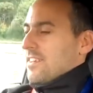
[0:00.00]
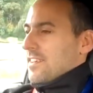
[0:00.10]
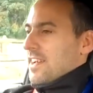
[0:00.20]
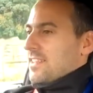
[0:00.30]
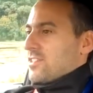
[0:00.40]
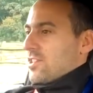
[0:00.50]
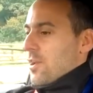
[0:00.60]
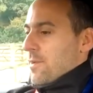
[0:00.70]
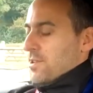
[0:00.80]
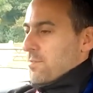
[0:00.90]
it's
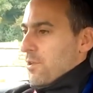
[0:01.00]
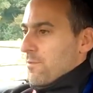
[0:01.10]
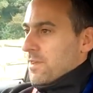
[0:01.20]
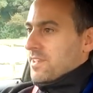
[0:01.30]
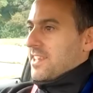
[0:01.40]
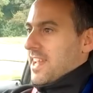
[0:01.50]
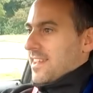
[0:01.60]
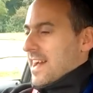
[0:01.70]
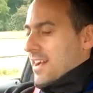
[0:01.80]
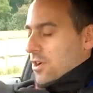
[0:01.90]
so much movement to get
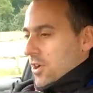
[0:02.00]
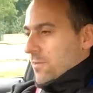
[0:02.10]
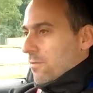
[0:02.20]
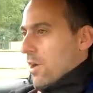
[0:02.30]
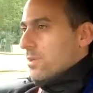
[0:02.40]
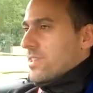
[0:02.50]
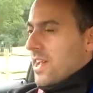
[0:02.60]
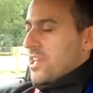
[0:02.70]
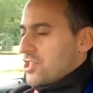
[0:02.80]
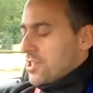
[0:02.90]
that kind of
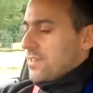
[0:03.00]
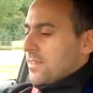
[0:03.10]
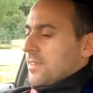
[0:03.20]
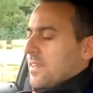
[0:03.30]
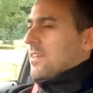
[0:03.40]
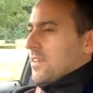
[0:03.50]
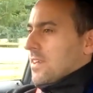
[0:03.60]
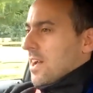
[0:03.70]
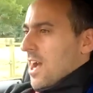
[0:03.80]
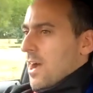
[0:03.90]
rotation,
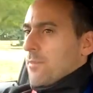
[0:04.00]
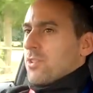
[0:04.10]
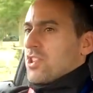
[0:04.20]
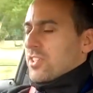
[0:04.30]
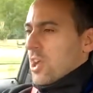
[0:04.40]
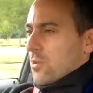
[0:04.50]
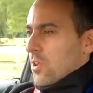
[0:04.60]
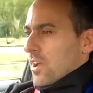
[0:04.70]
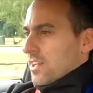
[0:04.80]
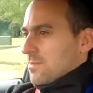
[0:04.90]
which I don't
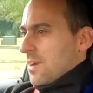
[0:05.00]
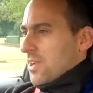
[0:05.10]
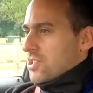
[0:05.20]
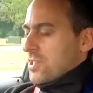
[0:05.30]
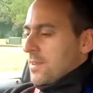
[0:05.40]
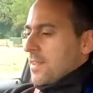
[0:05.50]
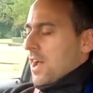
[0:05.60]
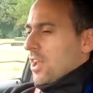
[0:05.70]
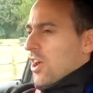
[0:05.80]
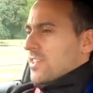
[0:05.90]
like as much.
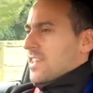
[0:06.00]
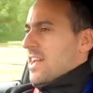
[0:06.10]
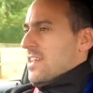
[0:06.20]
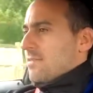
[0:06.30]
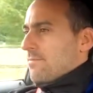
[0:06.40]
And like I say,